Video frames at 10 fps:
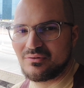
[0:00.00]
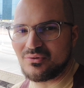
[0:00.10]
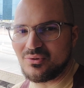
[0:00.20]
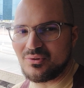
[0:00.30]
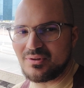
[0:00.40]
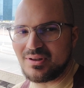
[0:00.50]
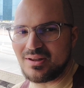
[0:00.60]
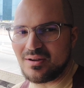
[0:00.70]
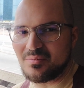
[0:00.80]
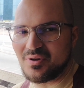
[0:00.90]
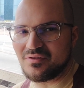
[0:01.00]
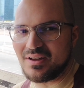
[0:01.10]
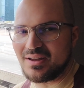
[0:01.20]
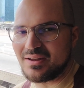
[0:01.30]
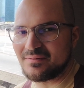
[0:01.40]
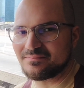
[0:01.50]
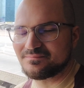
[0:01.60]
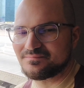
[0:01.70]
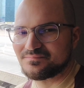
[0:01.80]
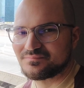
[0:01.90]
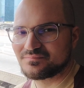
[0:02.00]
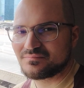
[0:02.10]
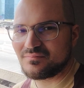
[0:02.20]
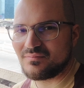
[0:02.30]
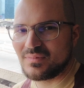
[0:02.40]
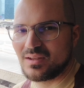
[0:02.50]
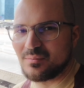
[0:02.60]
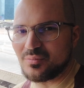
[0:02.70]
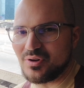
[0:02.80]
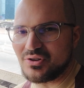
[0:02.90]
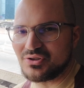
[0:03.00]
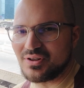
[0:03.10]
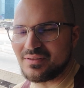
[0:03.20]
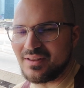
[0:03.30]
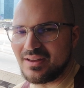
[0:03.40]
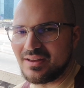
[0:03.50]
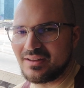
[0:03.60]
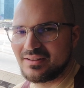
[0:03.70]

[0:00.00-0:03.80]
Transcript: for the buffet brunch there.